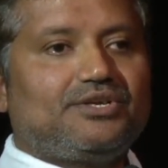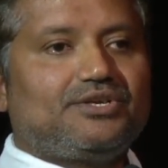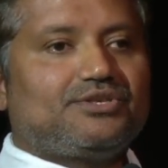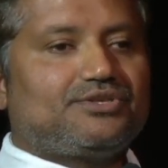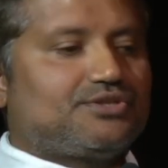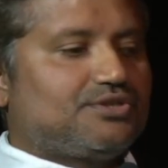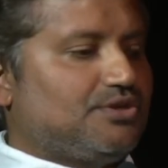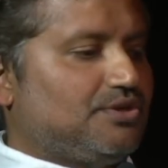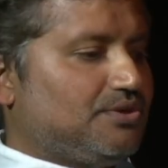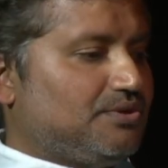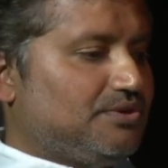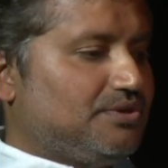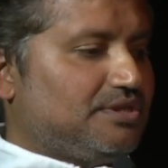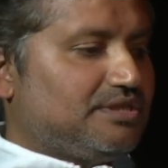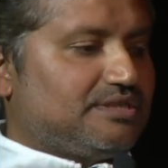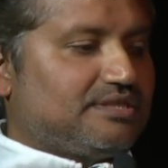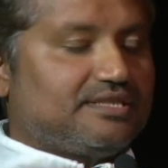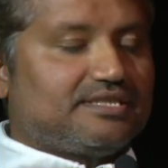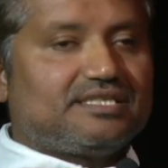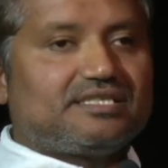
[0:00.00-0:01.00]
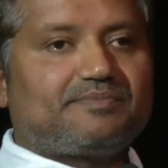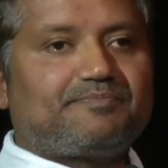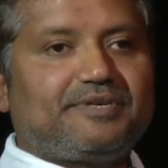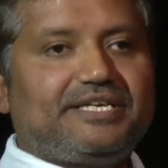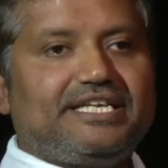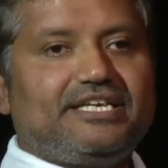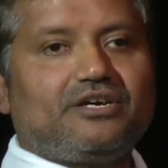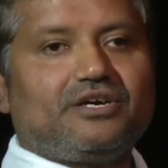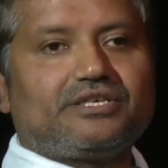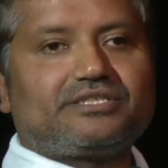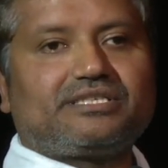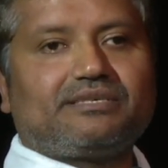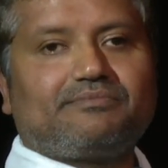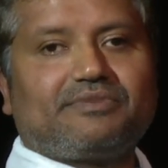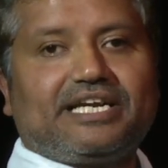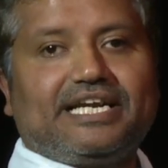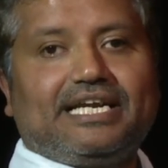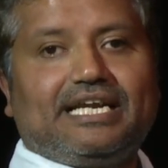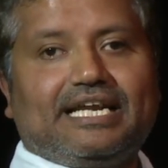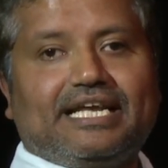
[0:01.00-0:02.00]
So this is pretty awesome,
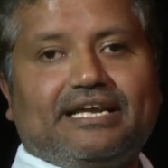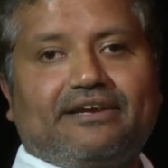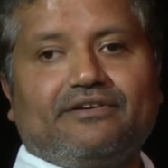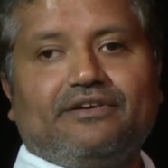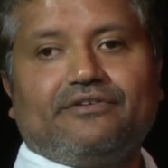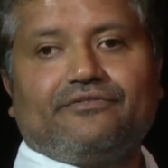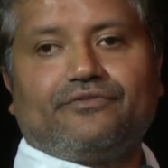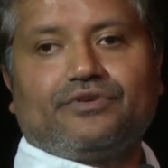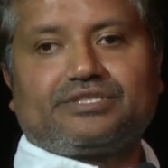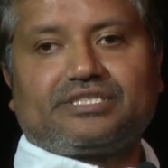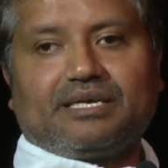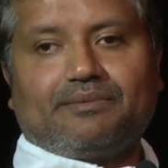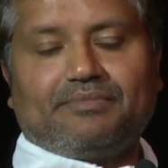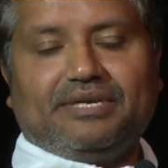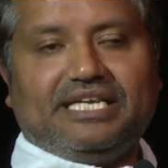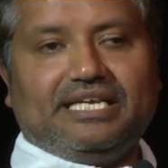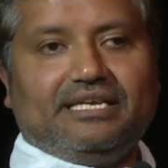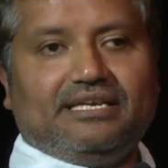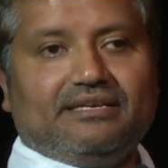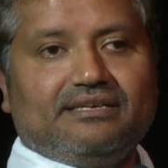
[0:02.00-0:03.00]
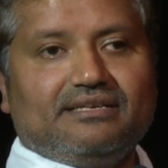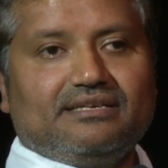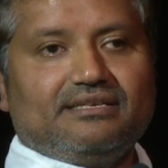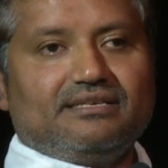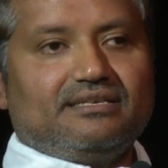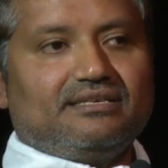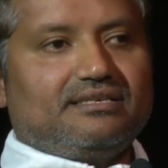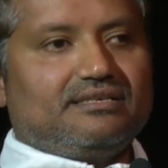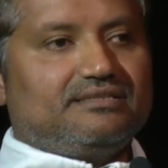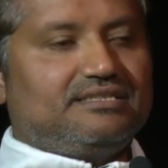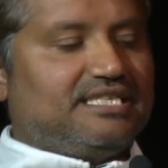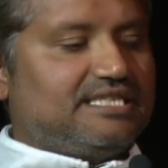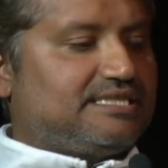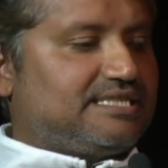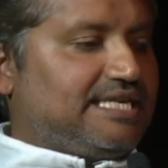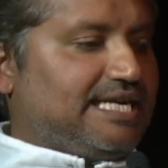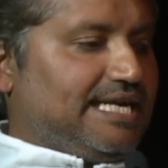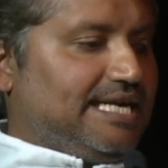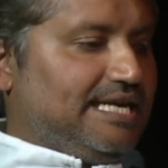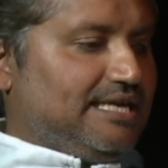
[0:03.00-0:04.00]
right? Like for somebody just
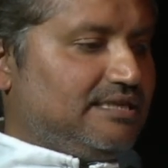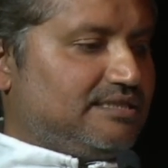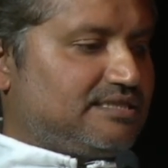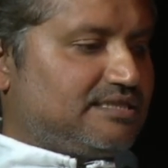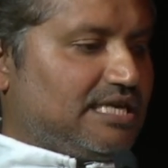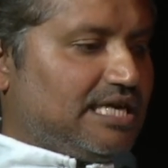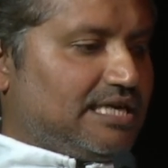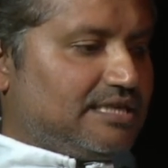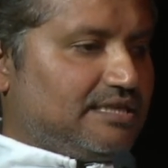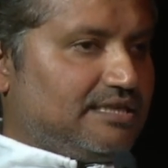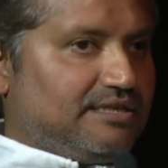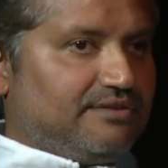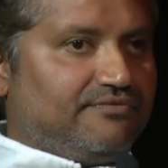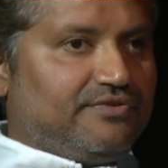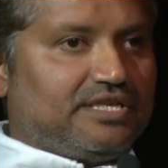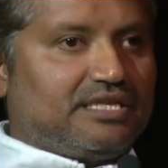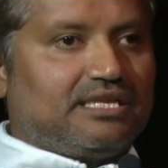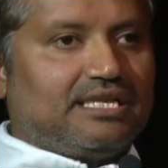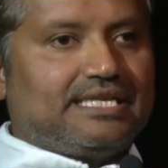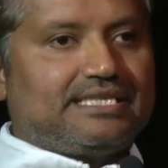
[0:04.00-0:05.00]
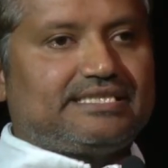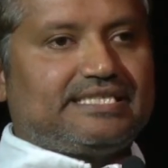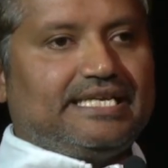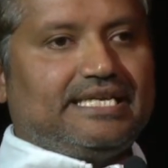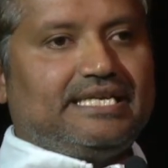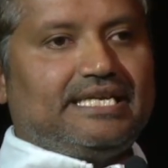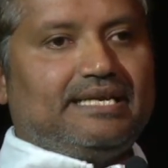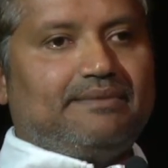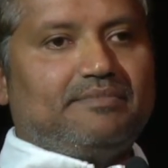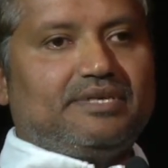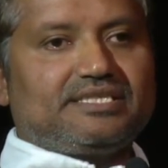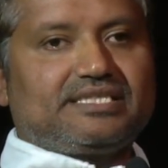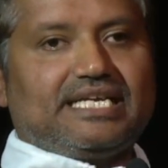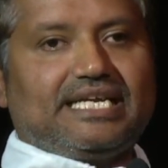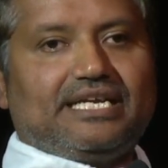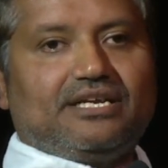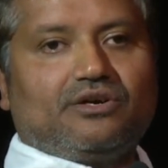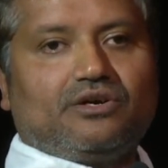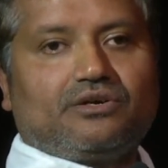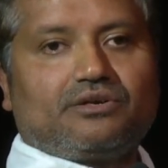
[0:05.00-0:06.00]
getting started with, let's say, game
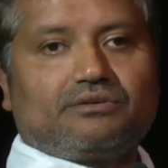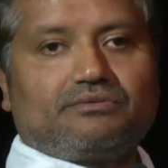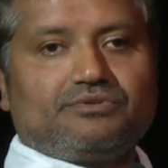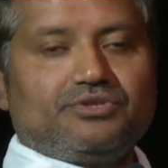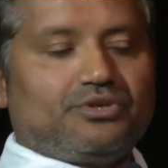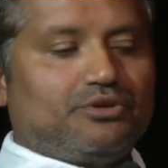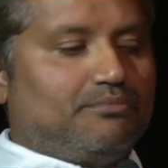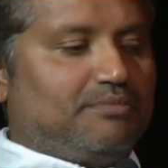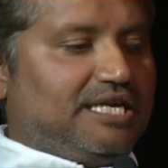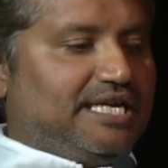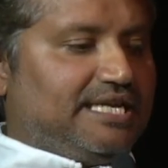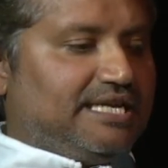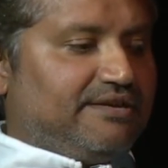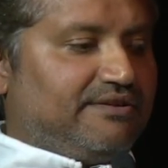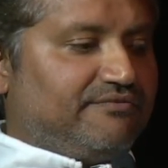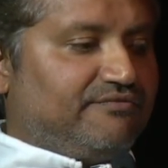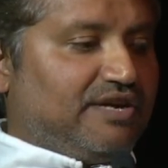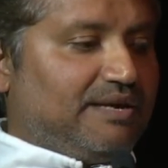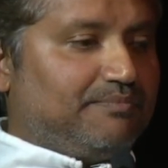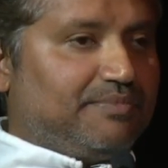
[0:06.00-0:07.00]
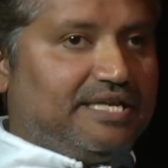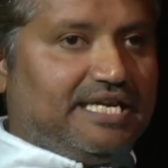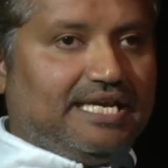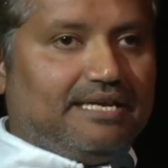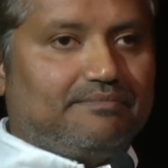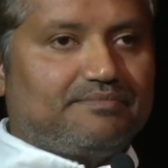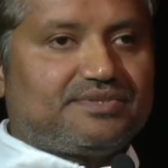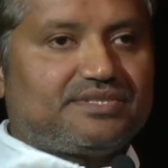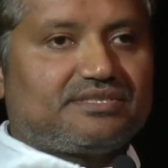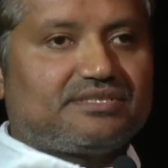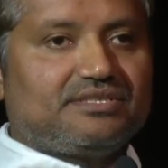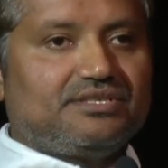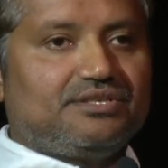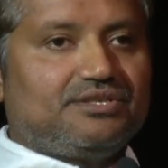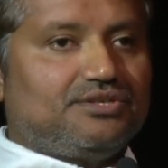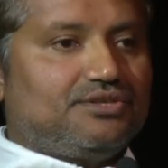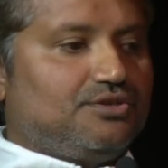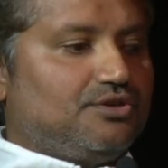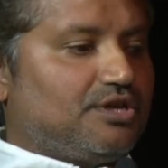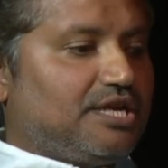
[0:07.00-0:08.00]
design or building web games,
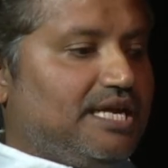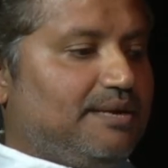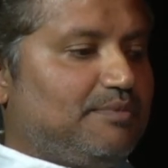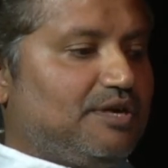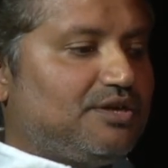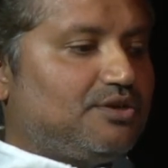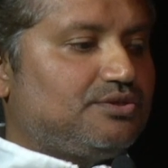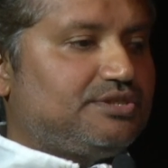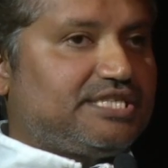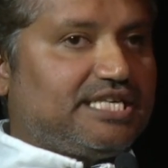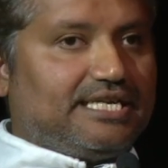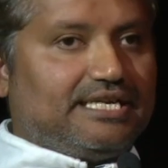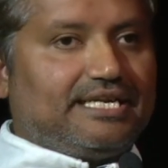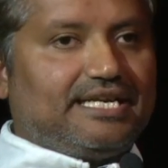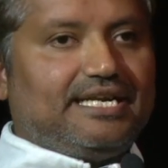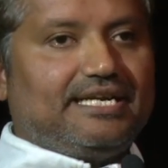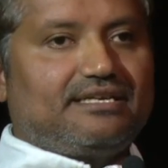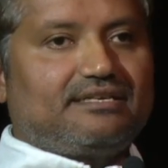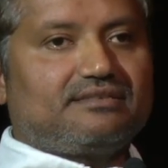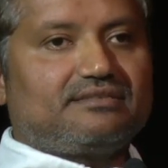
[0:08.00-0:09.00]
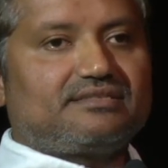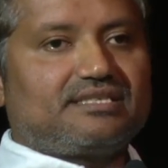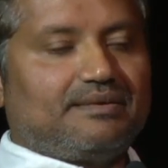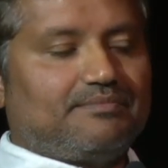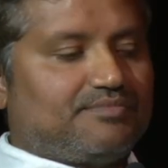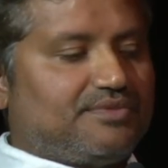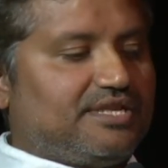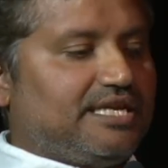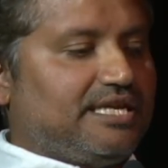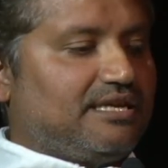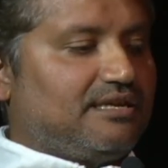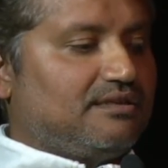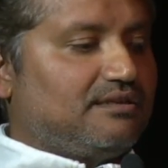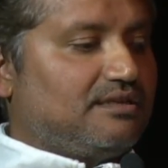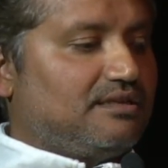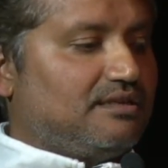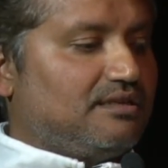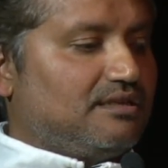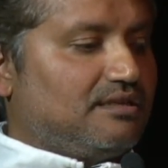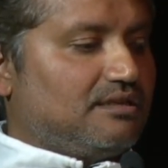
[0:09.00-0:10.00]
you're able to generate something
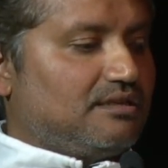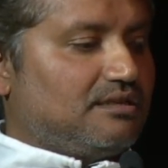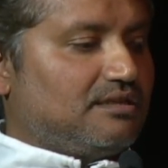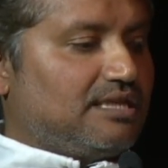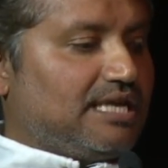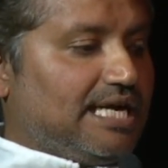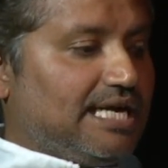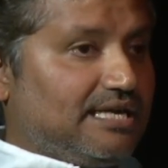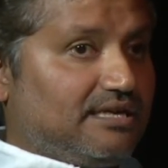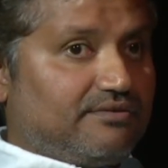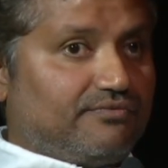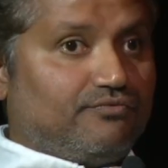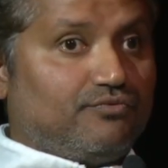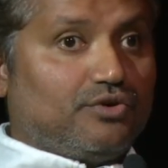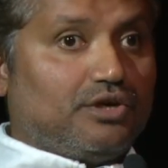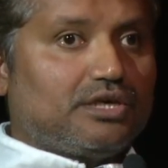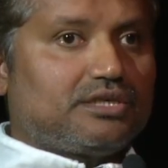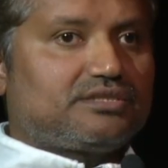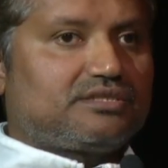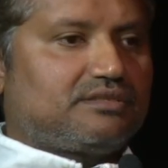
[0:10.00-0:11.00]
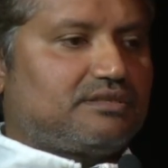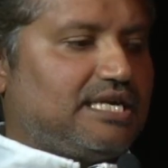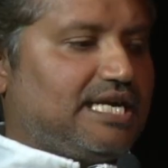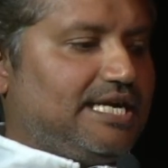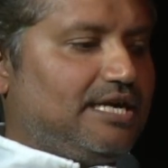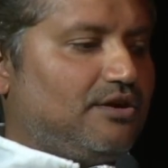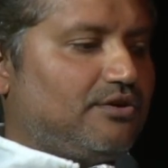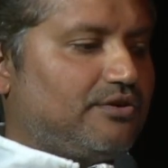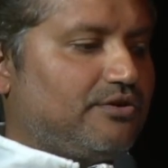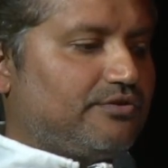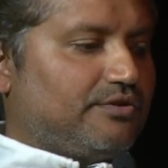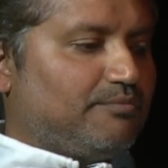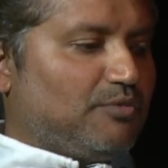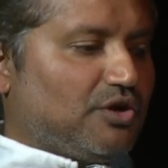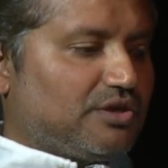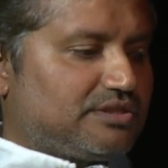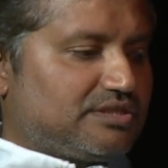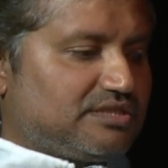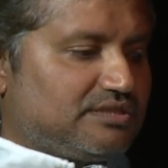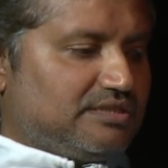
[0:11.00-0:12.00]
that works right out of the
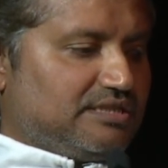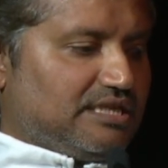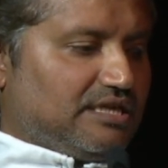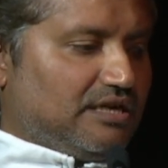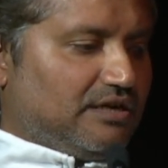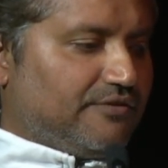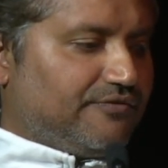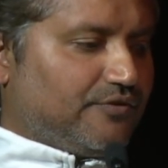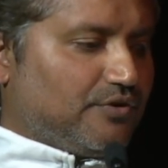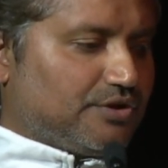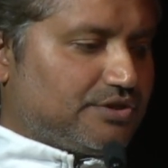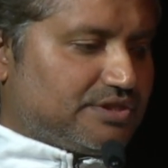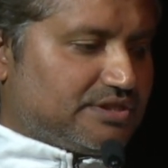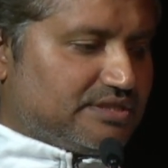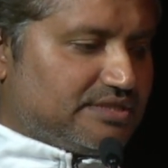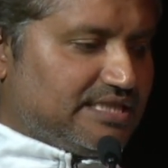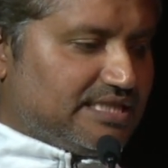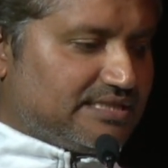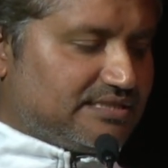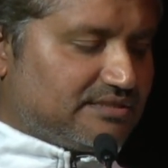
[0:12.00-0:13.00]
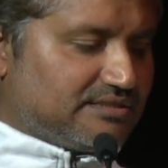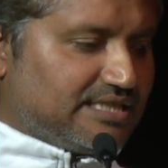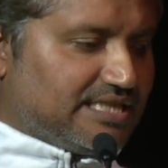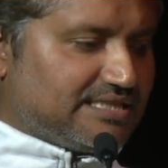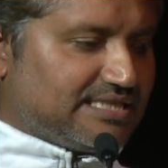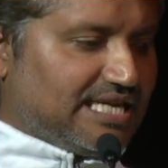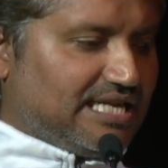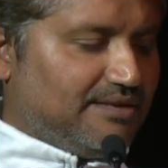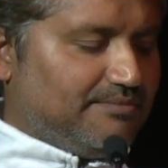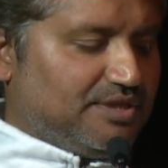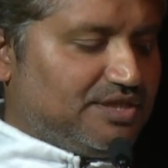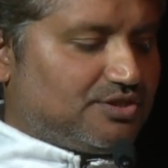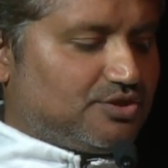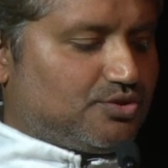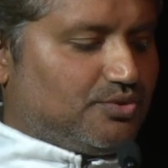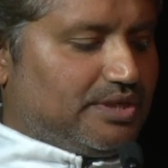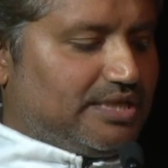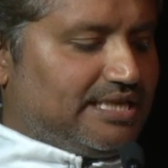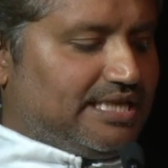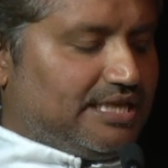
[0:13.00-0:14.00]
box. Of course, there's elements
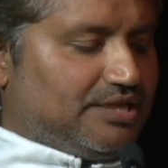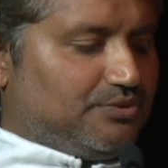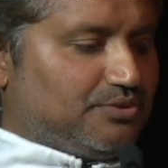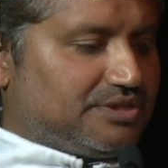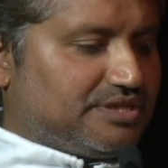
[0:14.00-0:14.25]
to it that you